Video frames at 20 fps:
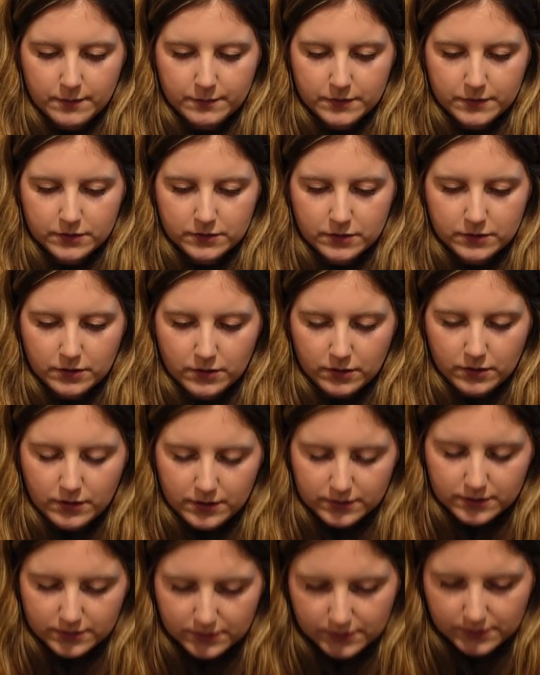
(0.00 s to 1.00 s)
So
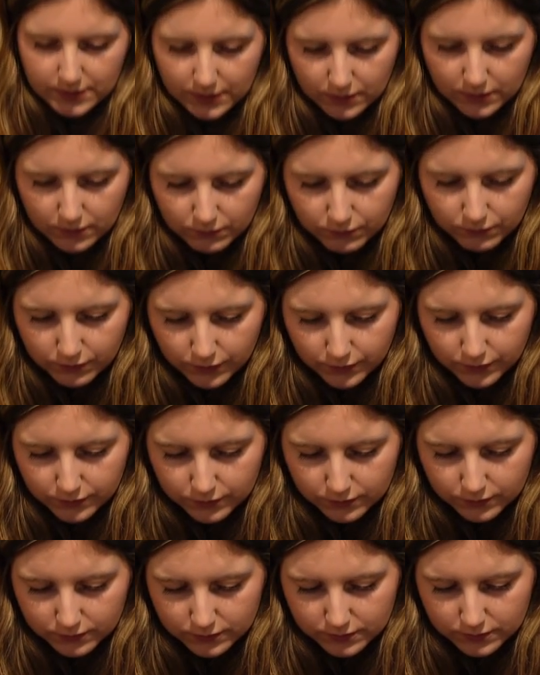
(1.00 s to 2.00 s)
let's see the
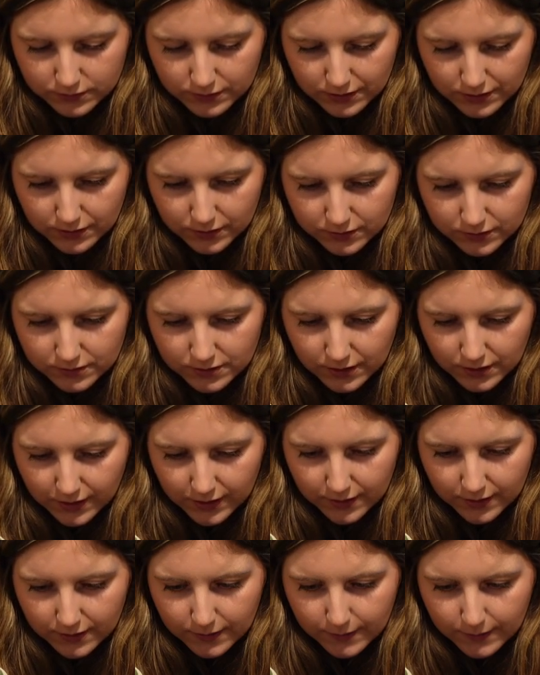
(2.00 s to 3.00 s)
roots. So it looks
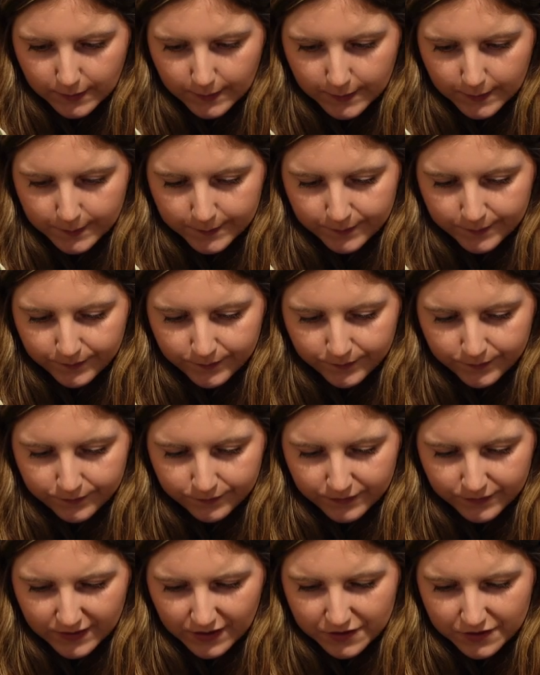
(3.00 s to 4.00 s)
like,
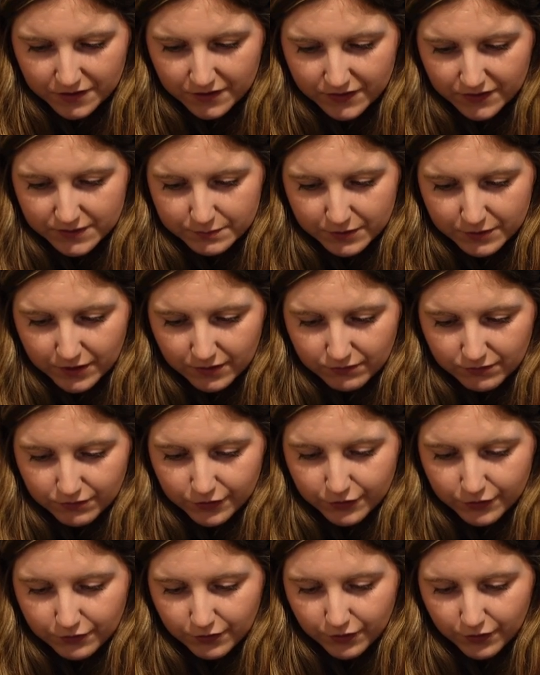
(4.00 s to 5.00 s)
I don't know if it's put
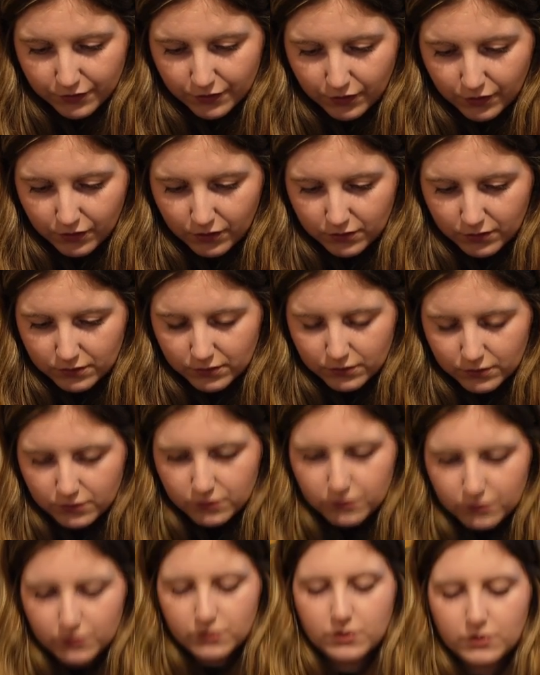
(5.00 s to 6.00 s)
root growth on
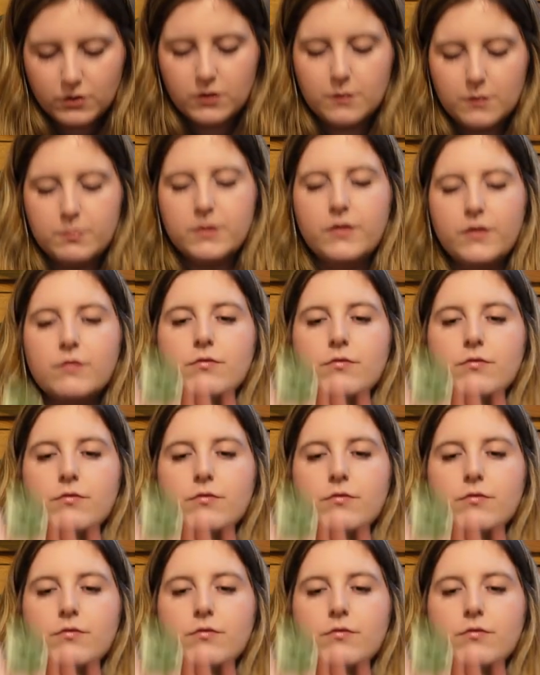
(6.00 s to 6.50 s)
or not, but the